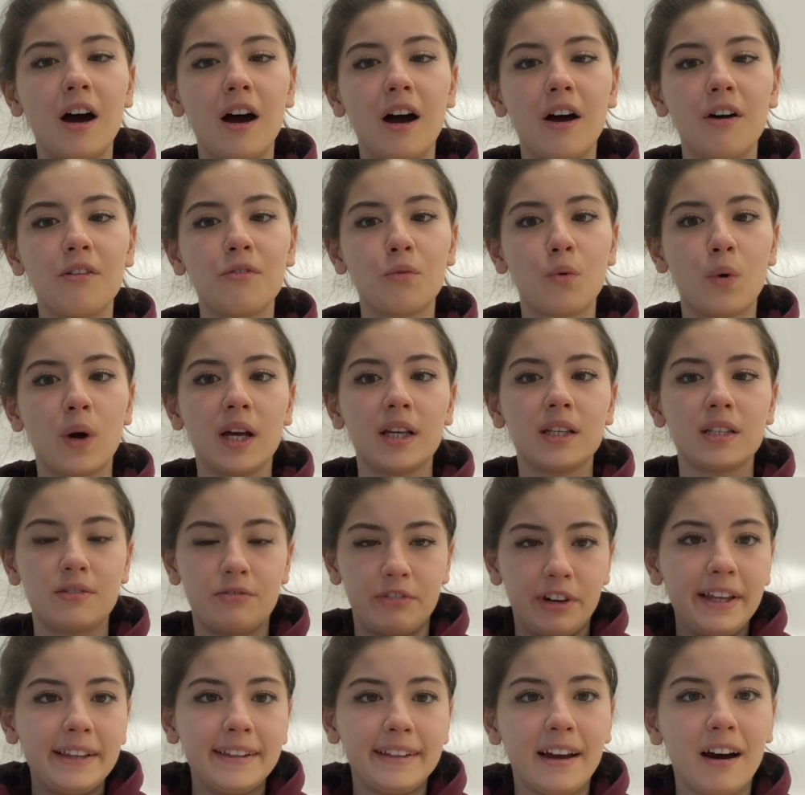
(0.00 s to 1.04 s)
was
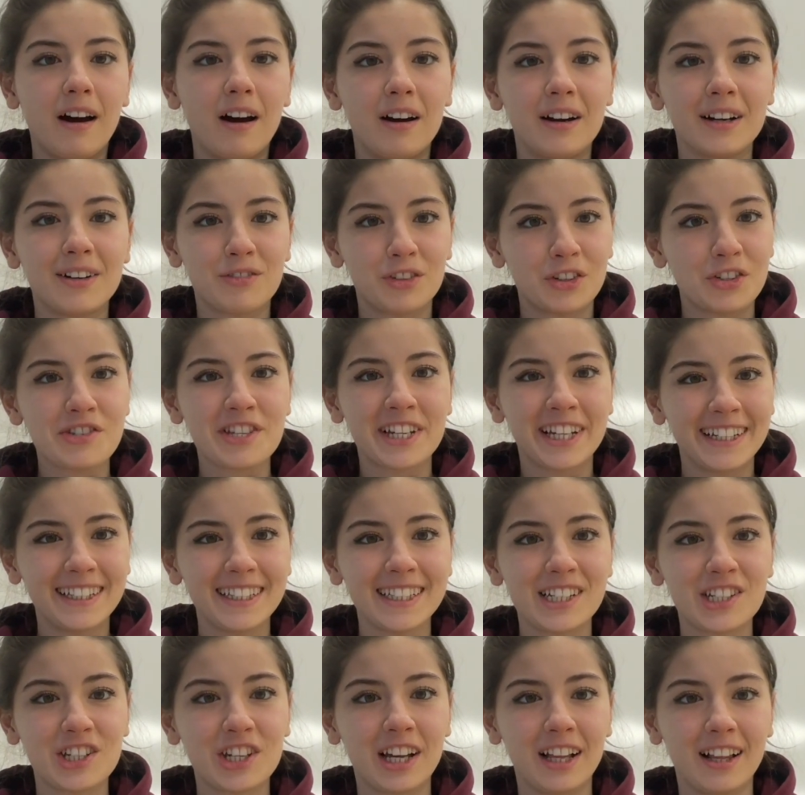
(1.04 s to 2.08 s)
really hard, was
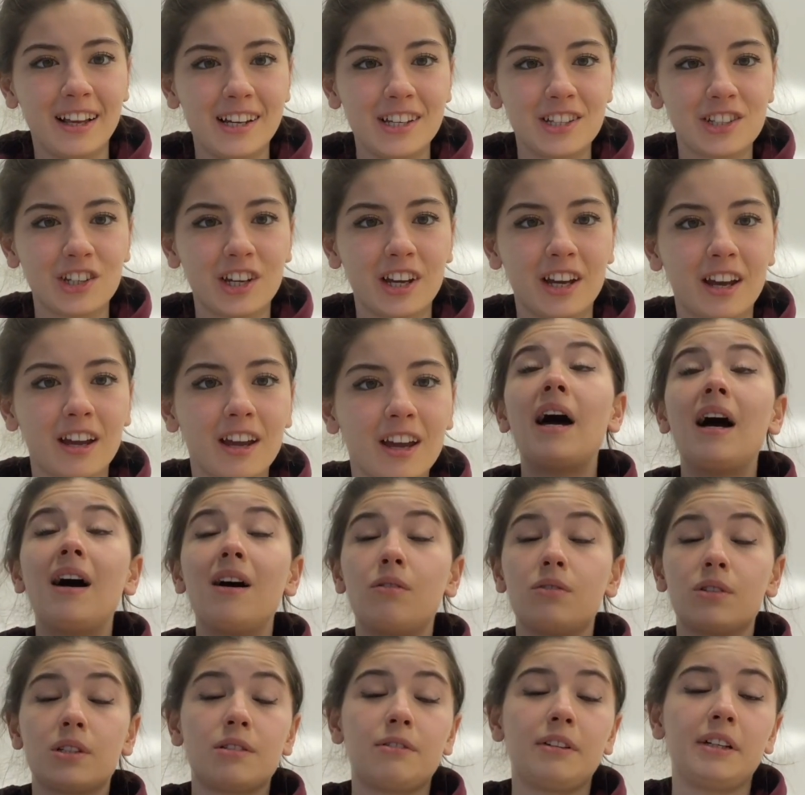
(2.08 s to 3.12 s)
really challenging. I
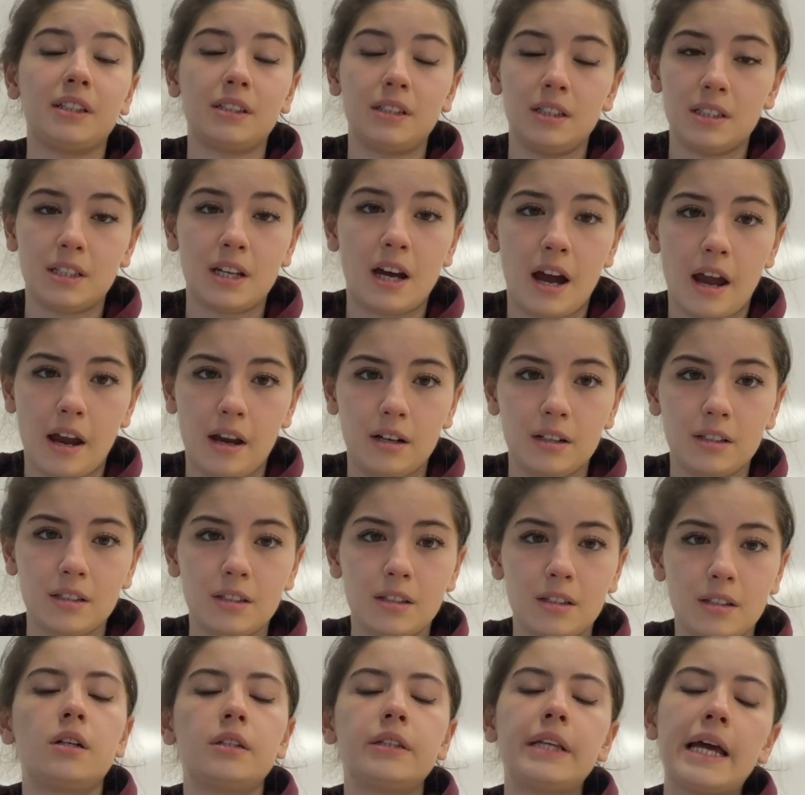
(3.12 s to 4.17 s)
was really tired.
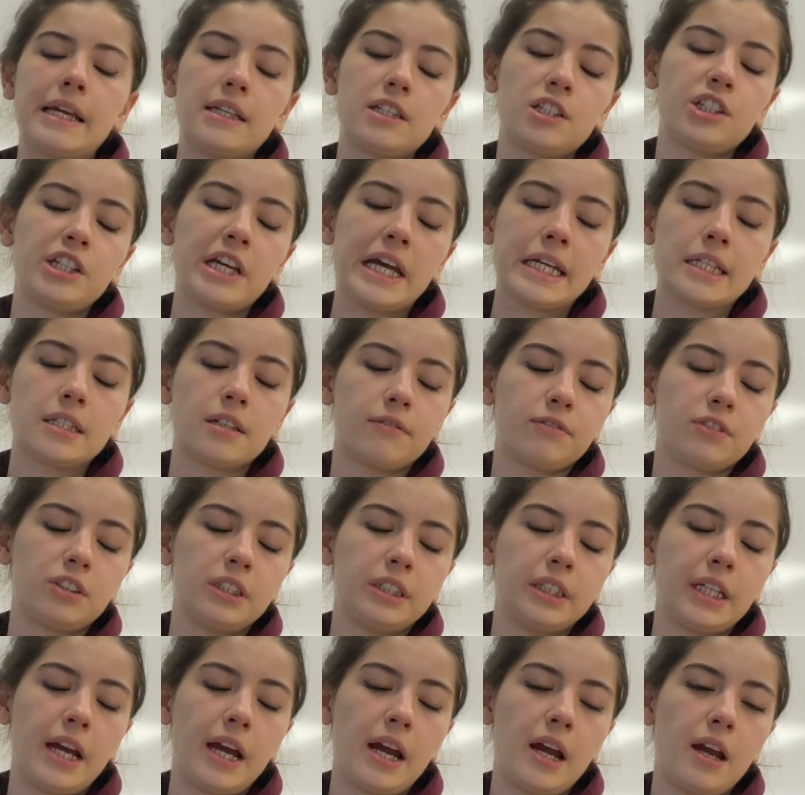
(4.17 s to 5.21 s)
Days changed after
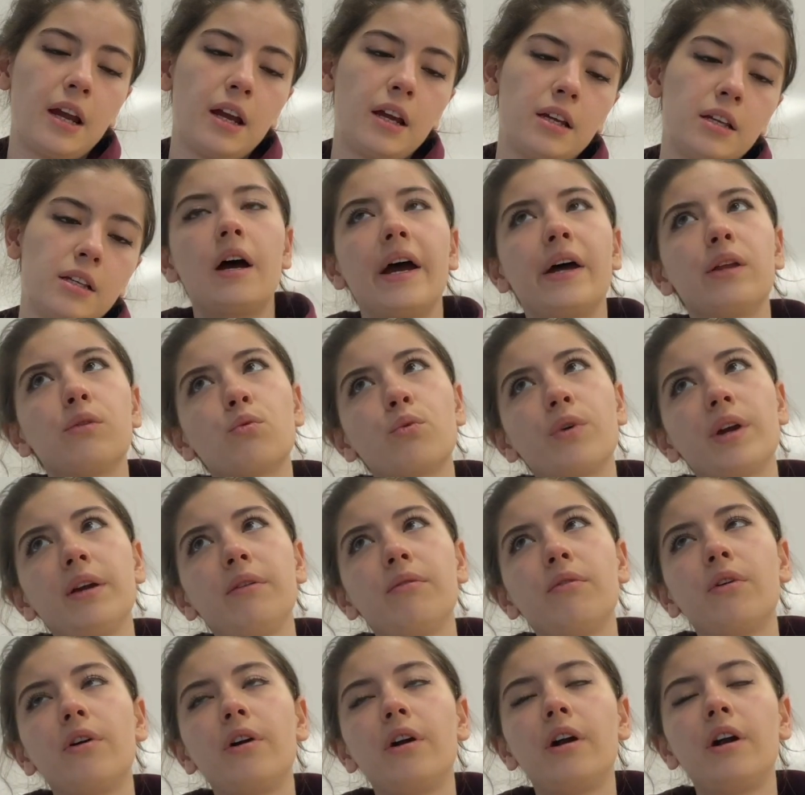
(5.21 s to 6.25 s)
days, and we
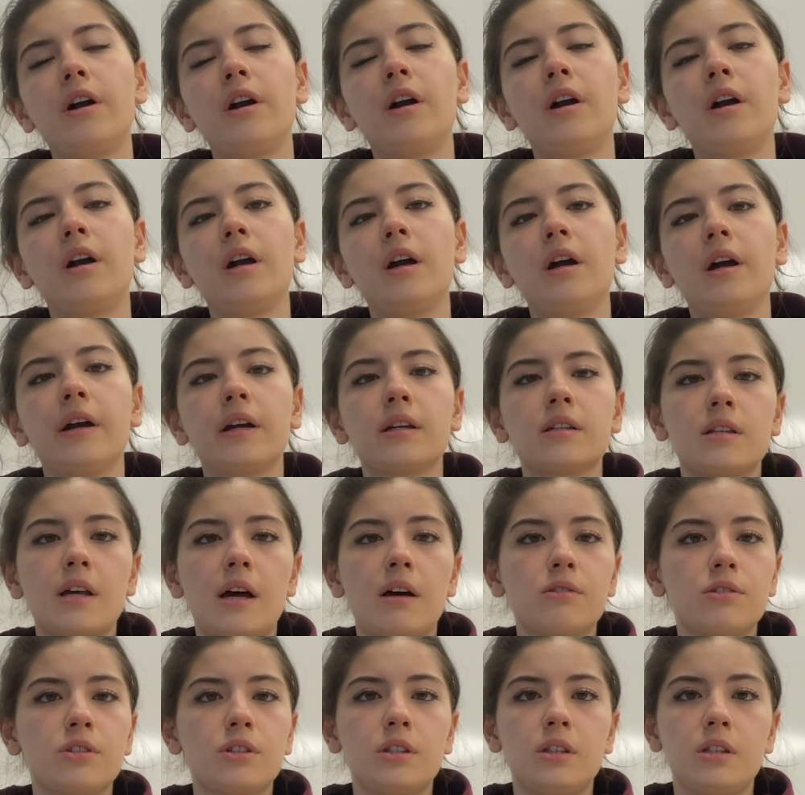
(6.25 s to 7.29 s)
were
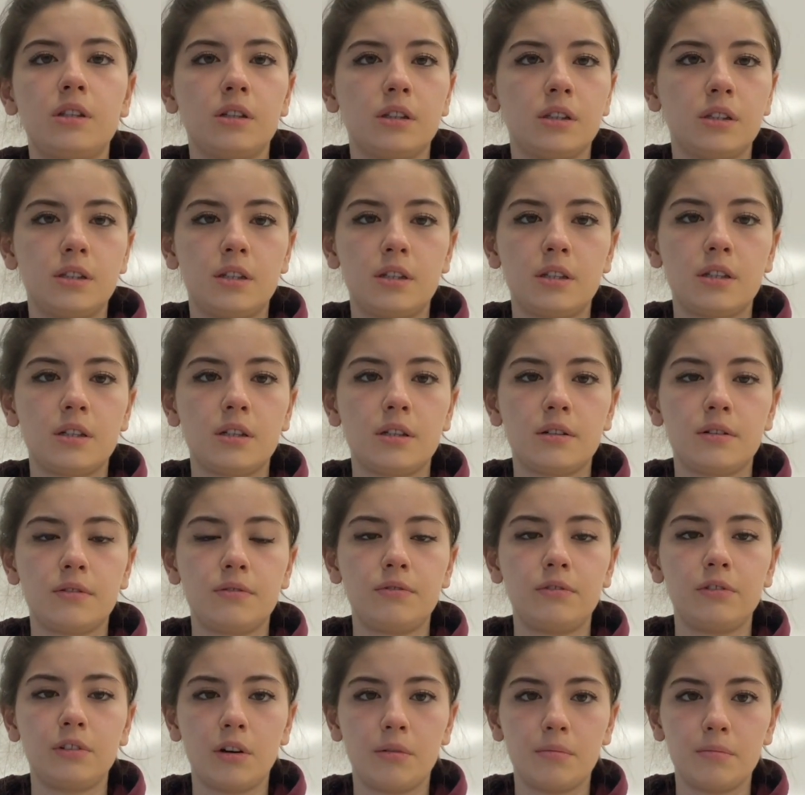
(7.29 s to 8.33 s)
exhausted
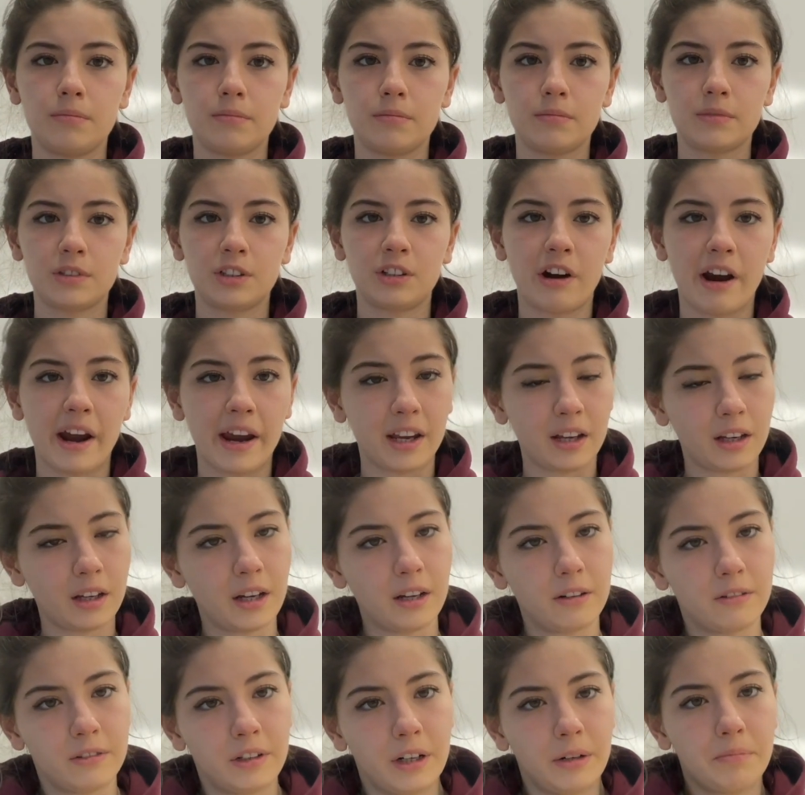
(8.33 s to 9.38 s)
from trying
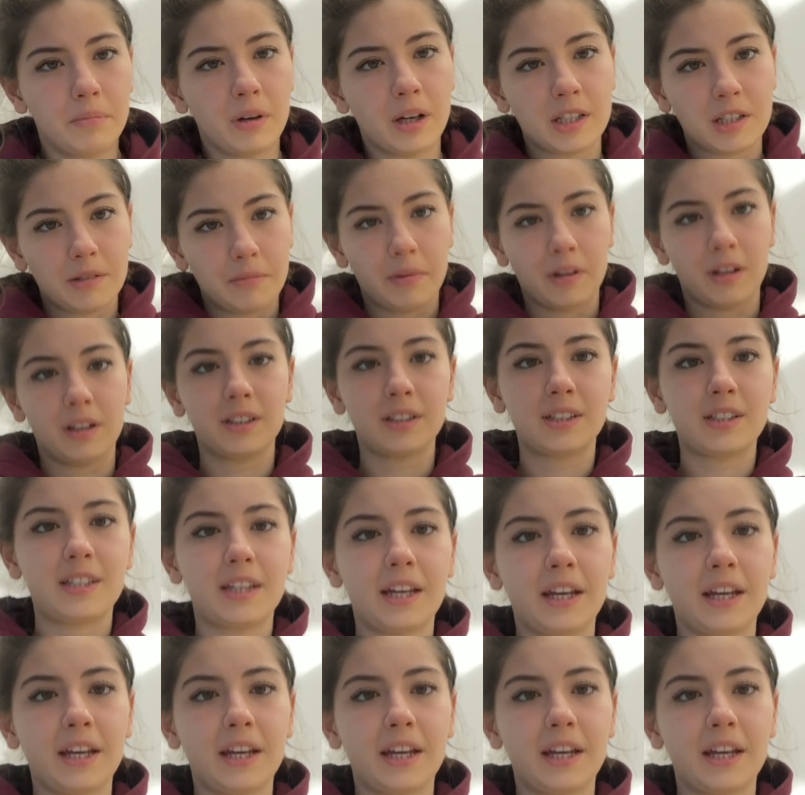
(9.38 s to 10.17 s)
every possibility.